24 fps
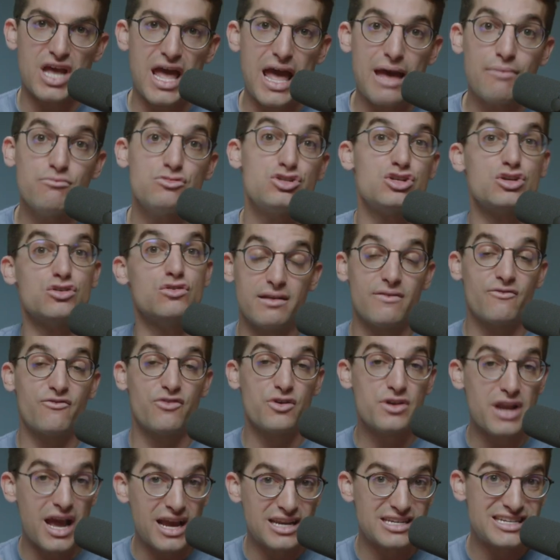M2 for
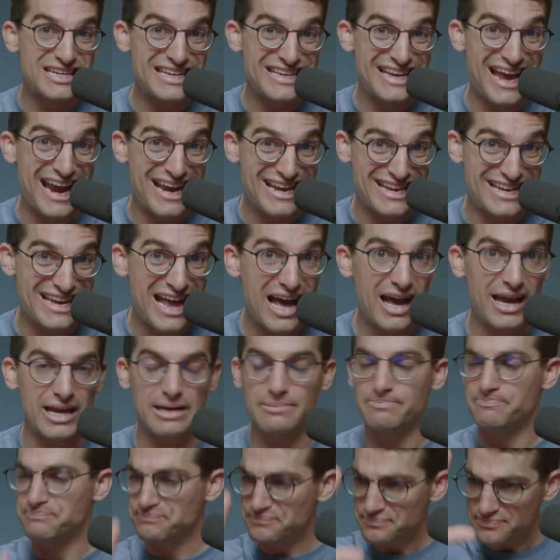$1,999.
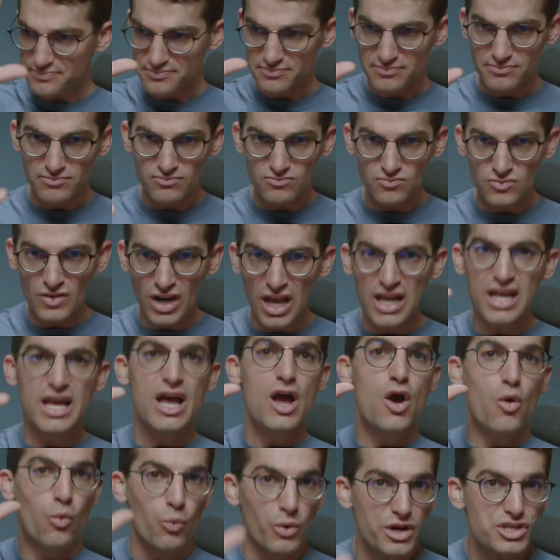
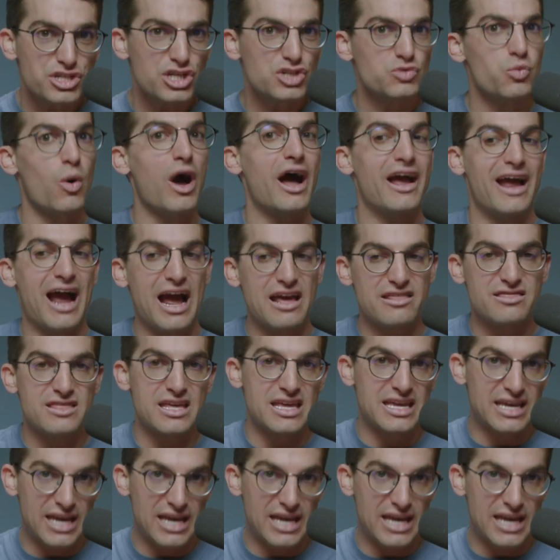Which is why I think